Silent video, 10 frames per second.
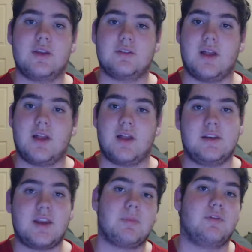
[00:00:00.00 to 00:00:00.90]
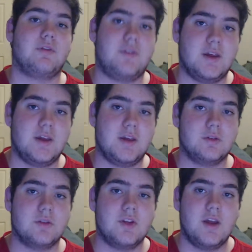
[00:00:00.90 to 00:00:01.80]
use things like a depth of
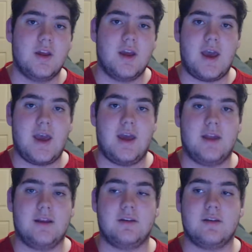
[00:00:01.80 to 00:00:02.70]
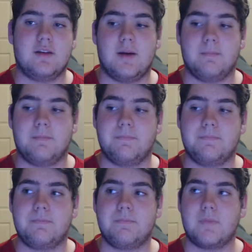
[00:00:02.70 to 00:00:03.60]
field
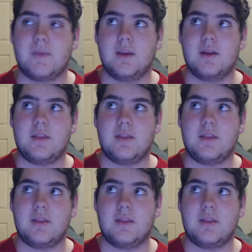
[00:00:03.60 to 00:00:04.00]
and